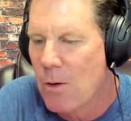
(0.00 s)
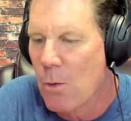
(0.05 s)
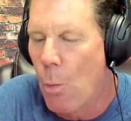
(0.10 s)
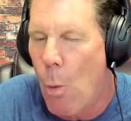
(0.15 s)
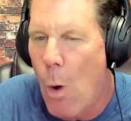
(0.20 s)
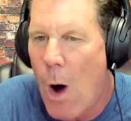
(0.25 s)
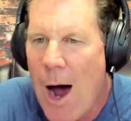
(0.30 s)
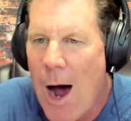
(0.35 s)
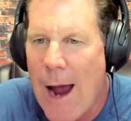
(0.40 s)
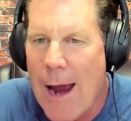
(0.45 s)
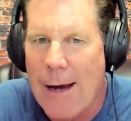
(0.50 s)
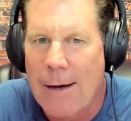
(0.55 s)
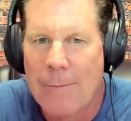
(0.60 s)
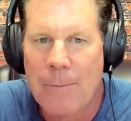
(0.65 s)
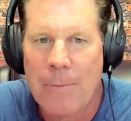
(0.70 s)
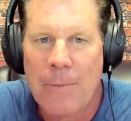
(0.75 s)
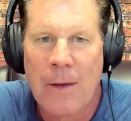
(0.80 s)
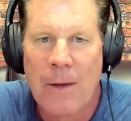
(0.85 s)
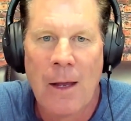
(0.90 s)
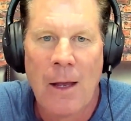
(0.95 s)
Why?
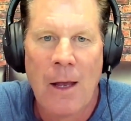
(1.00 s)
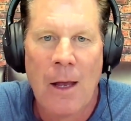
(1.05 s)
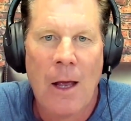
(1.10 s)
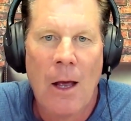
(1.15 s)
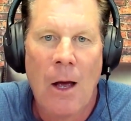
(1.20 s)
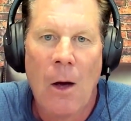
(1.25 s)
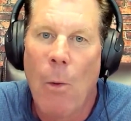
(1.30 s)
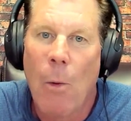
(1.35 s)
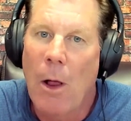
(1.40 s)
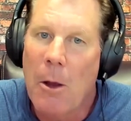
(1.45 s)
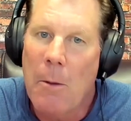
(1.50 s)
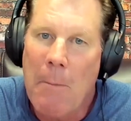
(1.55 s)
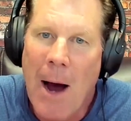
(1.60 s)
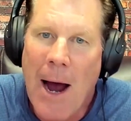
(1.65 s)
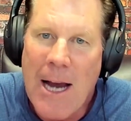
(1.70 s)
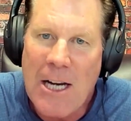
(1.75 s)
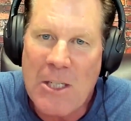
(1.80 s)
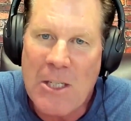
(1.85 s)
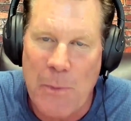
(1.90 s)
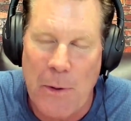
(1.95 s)
Well, in
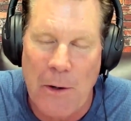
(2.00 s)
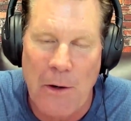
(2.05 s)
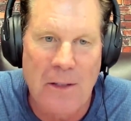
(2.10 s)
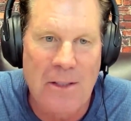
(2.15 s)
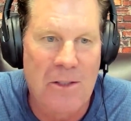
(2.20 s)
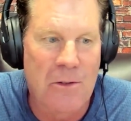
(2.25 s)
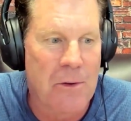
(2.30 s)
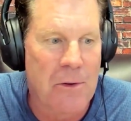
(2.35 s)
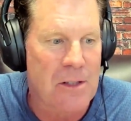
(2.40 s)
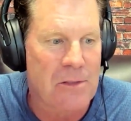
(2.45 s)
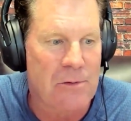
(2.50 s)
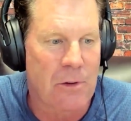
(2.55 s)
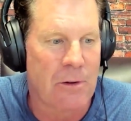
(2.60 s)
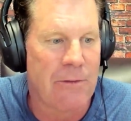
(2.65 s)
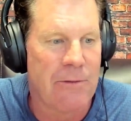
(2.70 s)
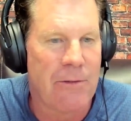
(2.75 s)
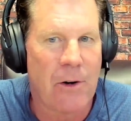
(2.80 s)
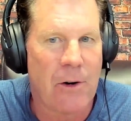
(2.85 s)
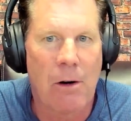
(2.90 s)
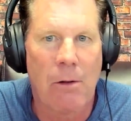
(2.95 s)
my experience, doing this for
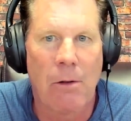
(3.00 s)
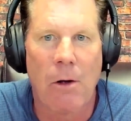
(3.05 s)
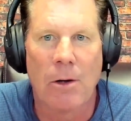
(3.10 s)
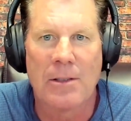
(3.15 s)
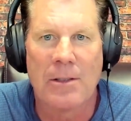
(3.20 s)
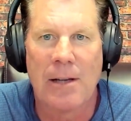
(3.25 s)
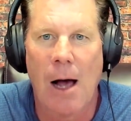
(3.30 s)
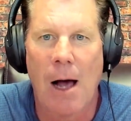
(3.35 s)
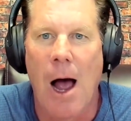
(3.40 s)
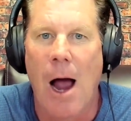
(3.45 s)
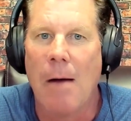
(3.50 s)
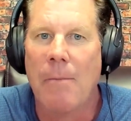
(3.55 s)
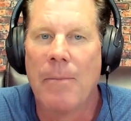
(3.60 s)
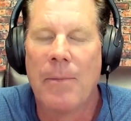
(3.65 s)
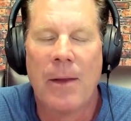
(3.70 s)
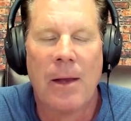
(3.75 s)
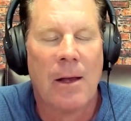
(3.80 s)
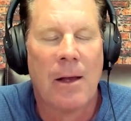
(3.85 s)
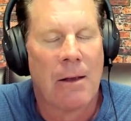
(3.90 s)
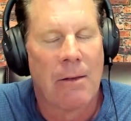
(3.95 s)
a very long time,
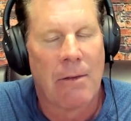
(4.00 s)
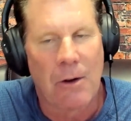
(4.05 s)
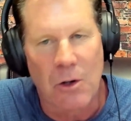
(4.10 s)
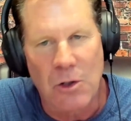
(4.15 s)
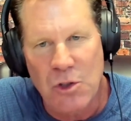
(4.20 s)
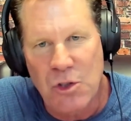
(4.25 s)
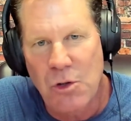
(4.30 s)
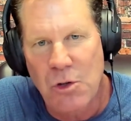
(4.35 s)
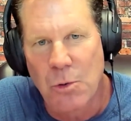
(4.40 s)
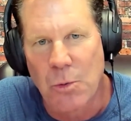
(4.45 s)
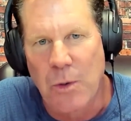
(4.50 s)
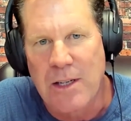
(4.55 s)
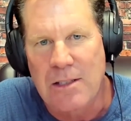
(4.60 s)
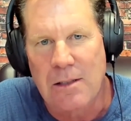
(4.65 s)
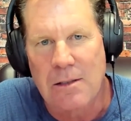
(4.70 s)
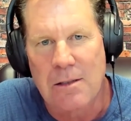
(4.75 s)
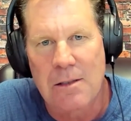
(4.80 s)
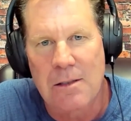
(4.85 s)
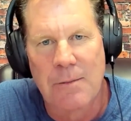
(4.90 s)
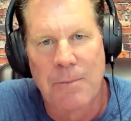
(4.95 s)
there are two
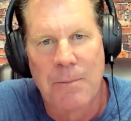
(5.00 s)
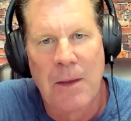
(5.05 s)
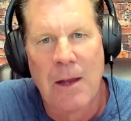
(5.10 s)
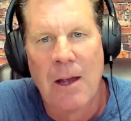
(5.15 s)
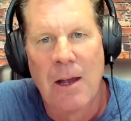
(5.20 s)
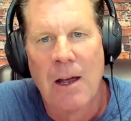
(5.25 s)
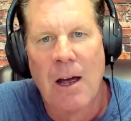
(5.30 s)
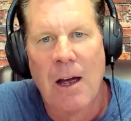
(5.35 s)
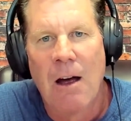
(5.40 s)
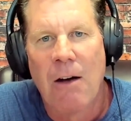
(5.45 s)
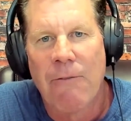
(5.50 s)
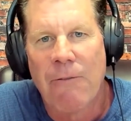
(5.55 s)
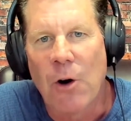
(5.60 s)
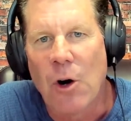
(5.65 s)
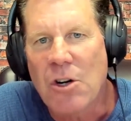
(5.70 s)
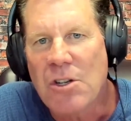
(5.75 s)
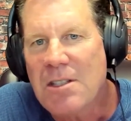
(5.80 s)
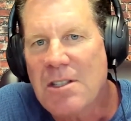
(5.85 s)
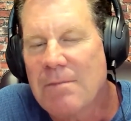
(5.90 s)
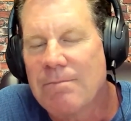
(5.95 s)
reasons.
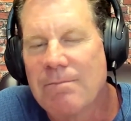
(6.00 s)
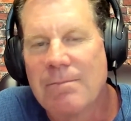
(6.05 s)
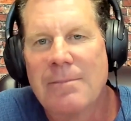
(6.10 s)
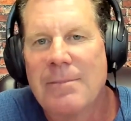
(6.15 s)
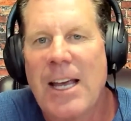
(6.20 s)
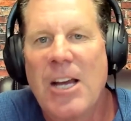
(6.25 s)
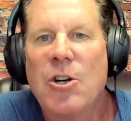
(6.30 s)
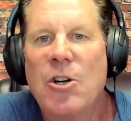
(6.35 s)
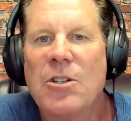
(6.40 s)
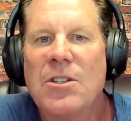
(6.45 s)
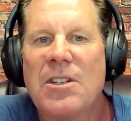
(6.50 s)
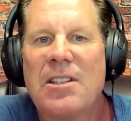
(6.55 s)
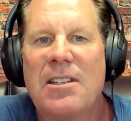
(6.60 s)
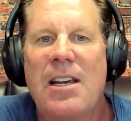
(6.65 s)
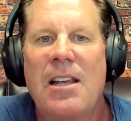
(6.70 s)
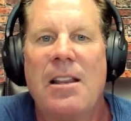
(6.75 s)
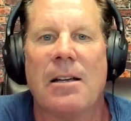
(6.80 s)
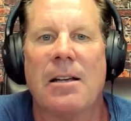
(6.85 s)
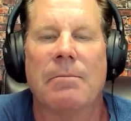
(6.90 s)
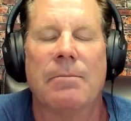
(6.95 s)
First, they couldn't
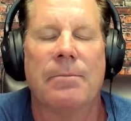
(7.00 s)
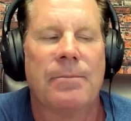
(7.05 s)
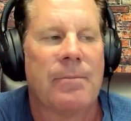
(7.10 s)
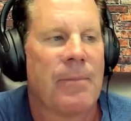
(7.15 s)
see them.